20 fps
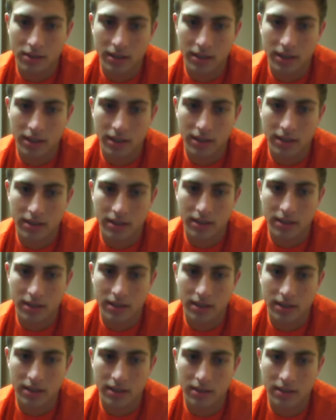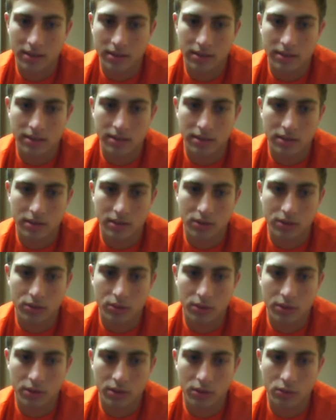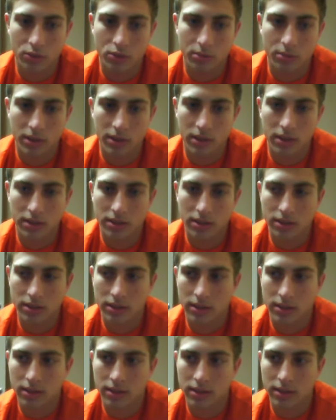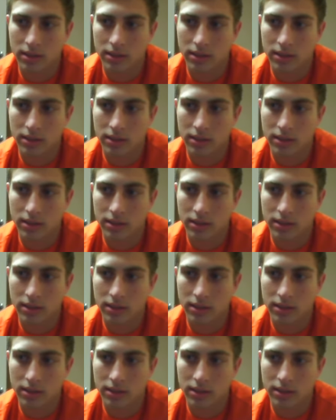And yeah, it was really cool because uh,